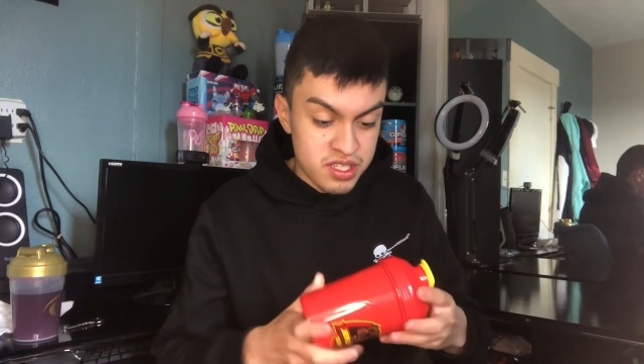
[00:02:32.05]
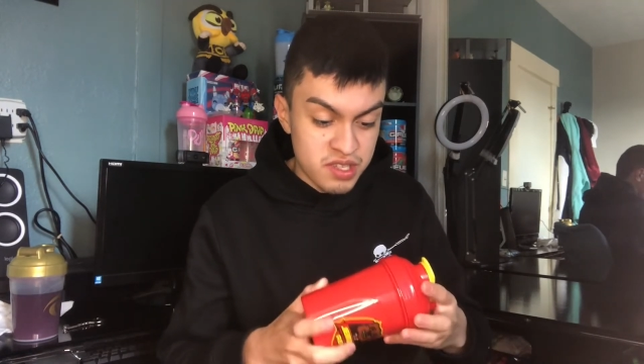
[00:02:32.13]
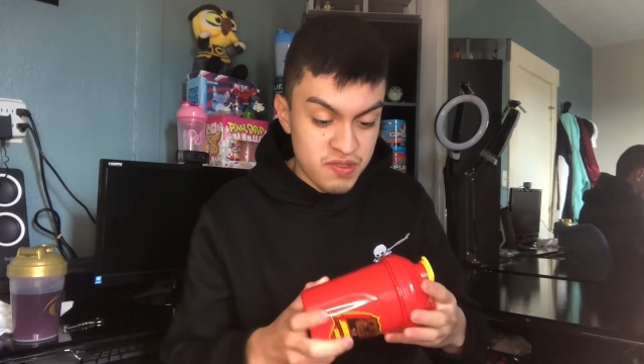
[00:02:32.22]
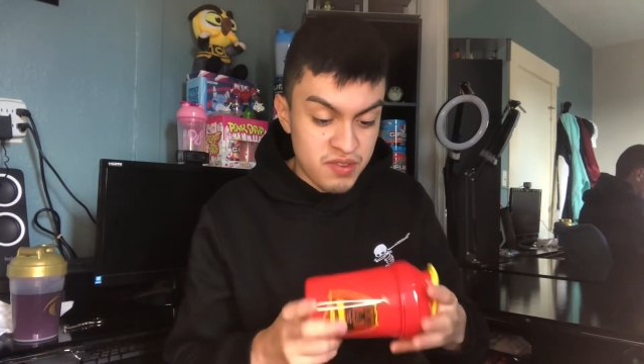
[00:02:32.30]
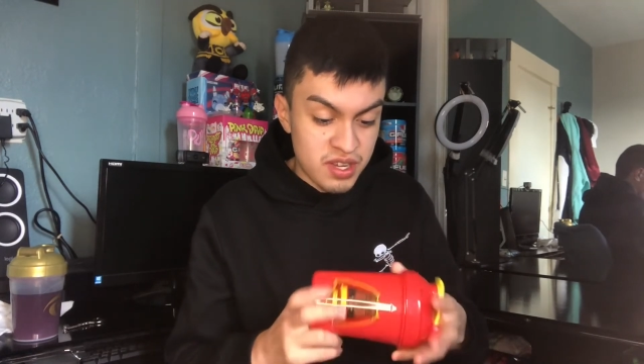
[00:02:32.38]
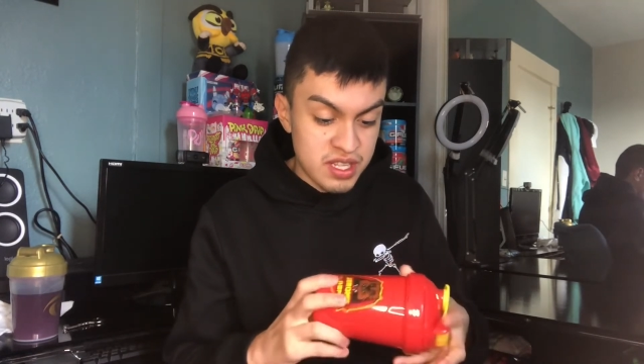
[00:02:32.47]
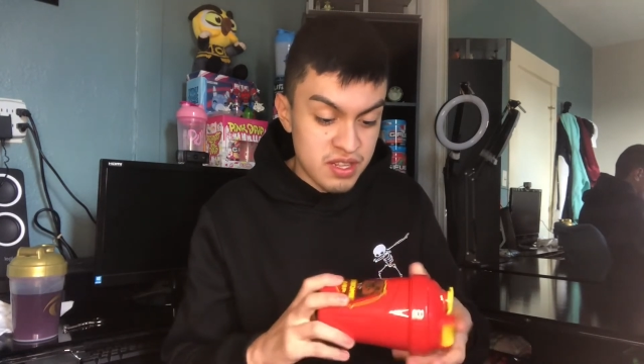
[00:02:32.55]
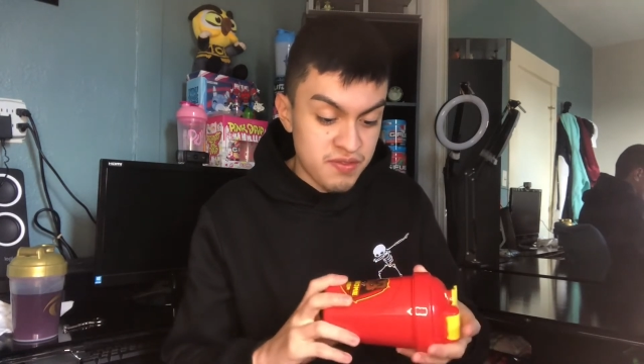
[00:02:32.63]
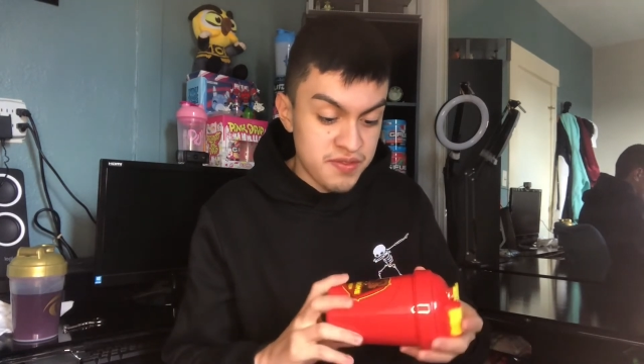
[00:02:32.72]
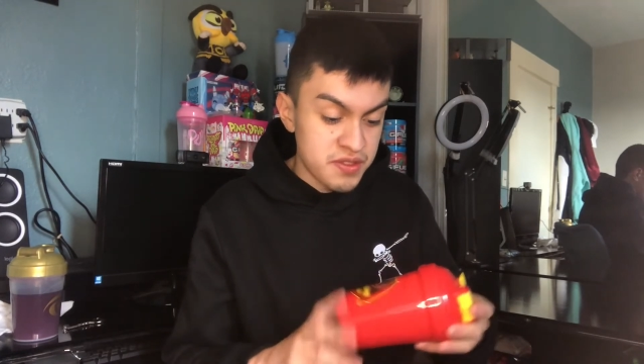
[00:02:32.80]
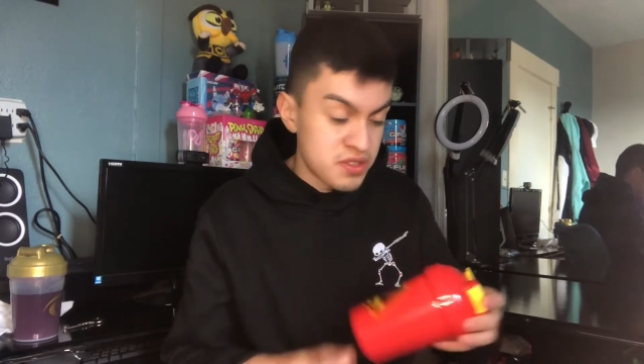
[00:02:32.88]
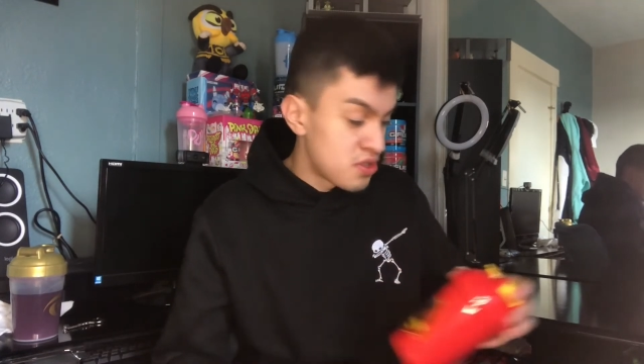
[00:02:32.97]
G Fuel has in the
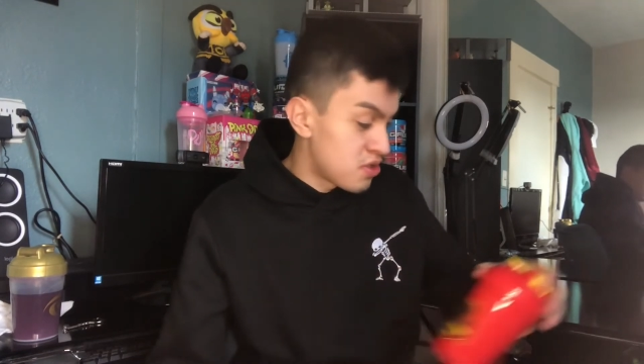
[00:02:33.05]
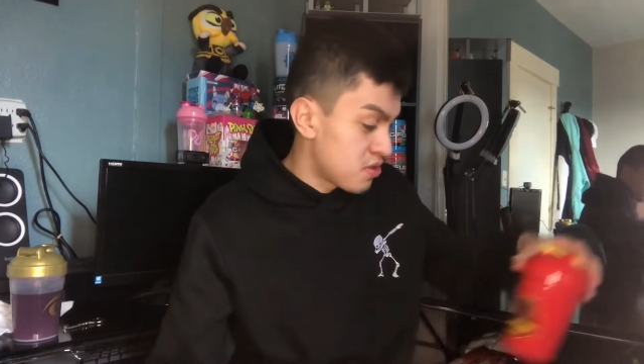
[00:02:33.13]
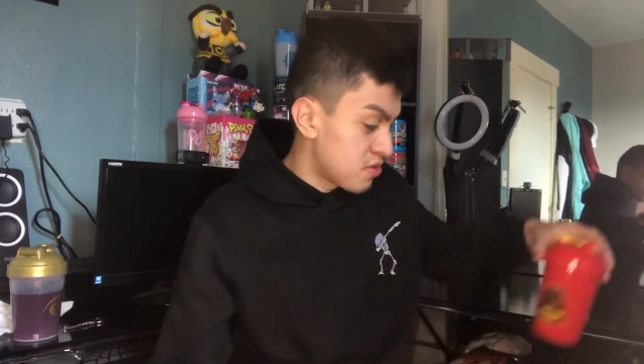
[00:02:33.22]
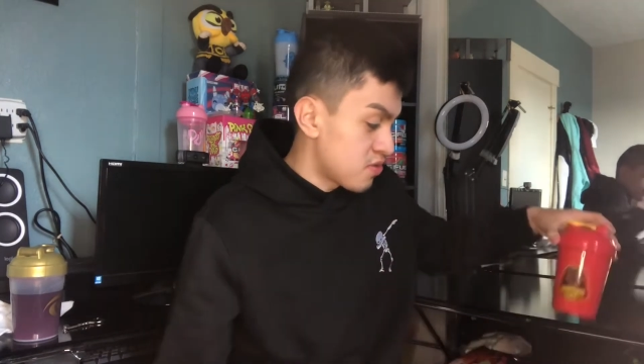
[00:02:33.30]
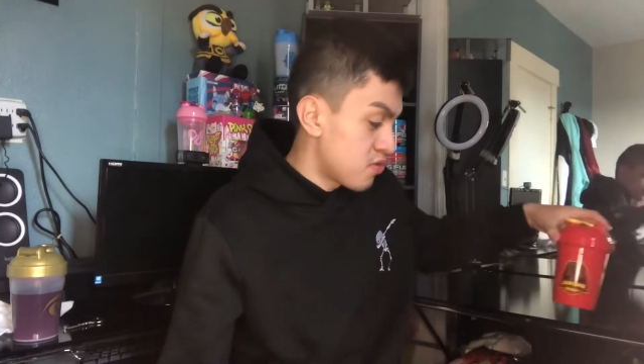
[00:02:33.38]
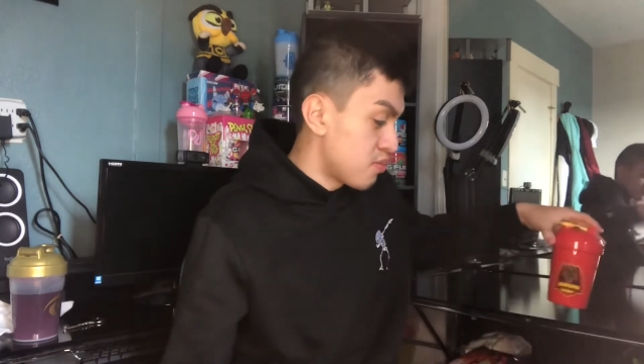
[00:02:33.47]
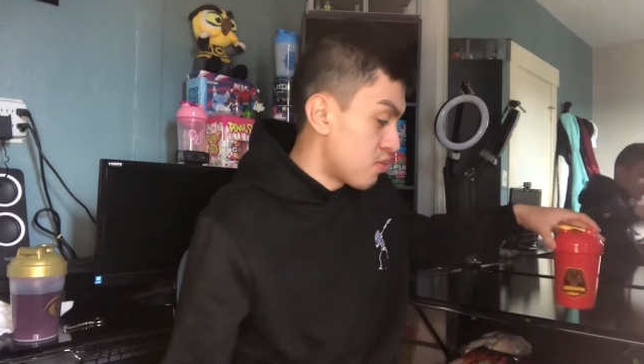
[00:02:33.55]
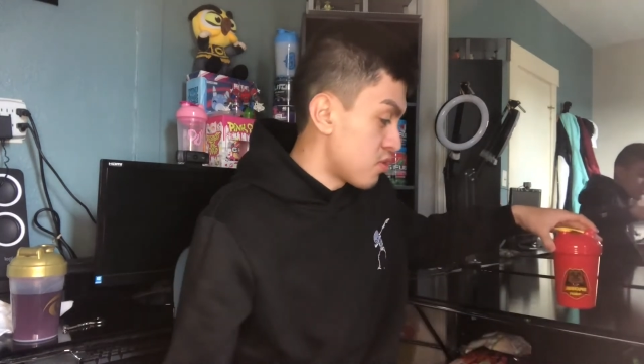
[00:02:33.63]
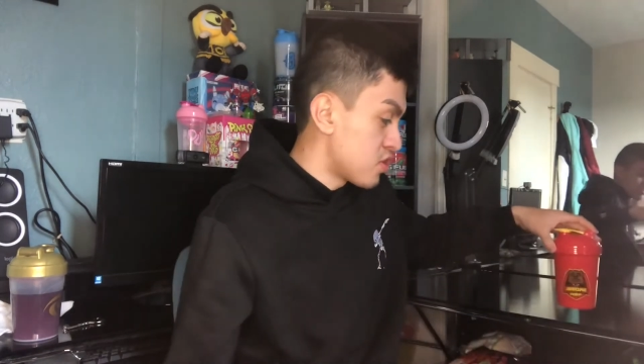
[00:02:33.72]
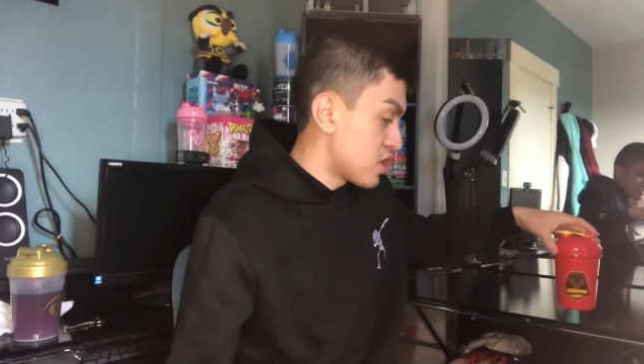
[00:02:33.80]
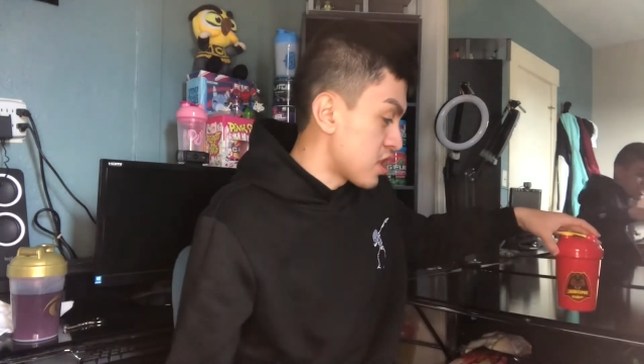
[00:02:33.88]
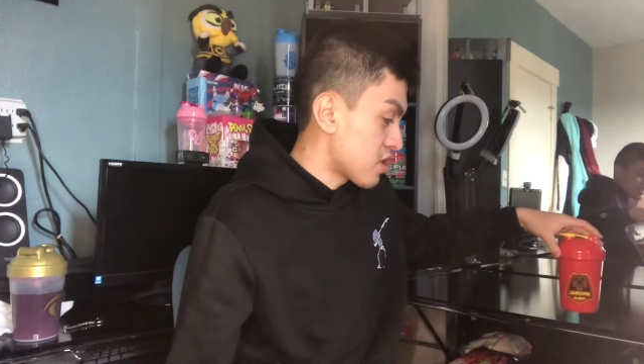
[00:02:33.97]
future with more
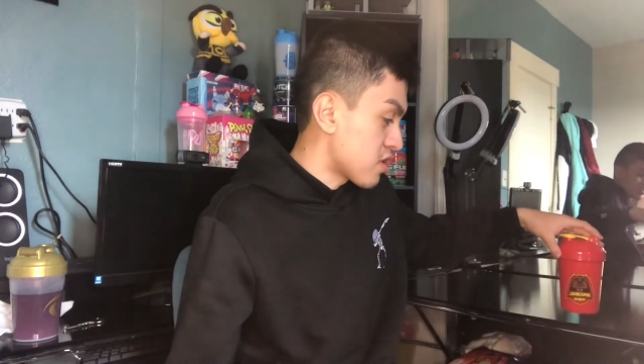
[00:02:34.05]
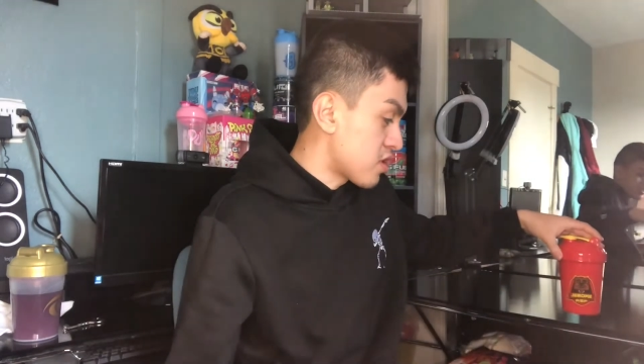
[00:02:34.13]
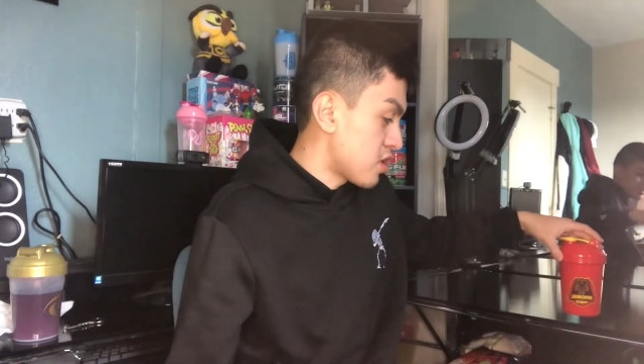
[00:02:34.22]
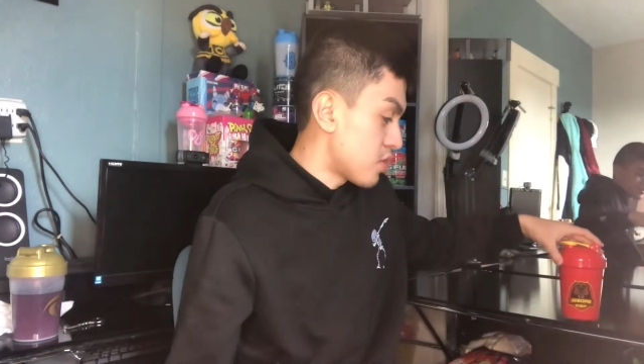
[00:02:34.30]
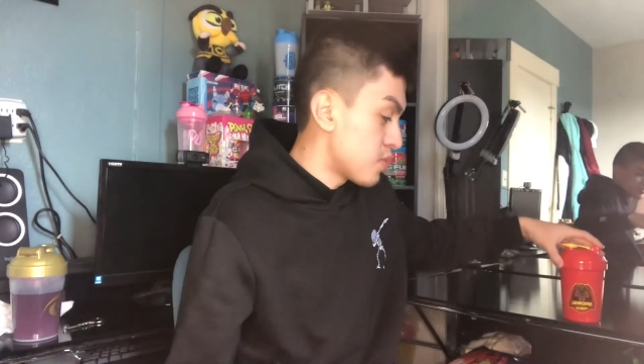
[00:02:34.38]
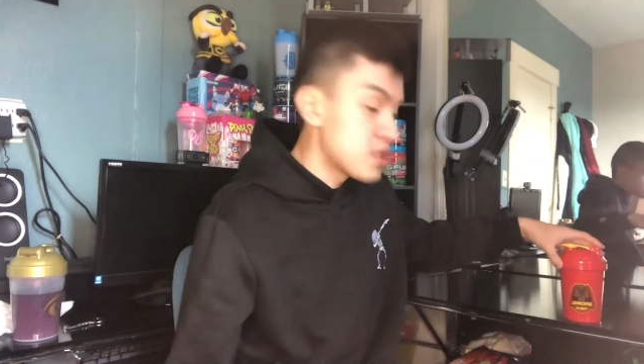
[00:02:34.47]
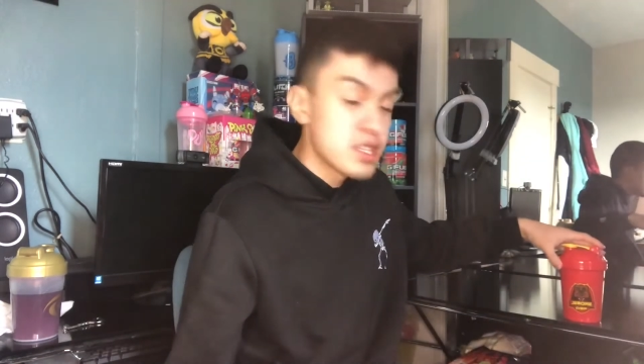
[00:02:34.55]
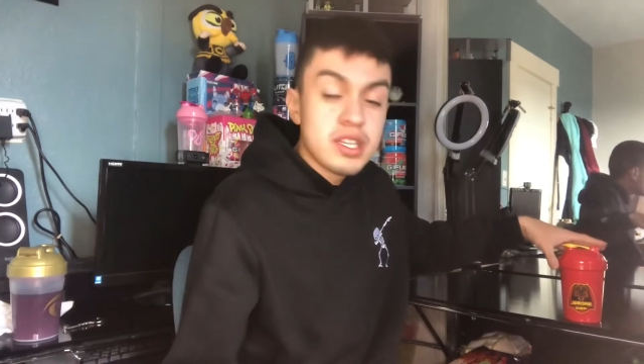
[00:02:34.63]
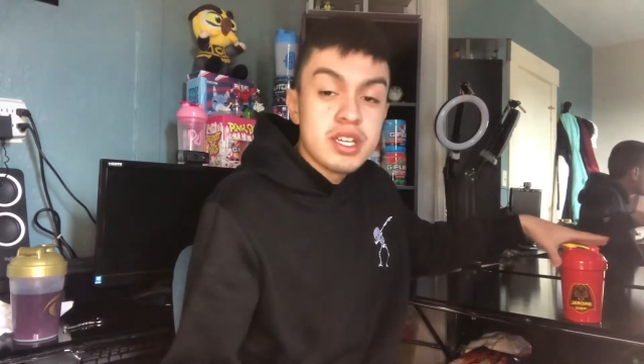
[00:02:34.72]
shaker cups.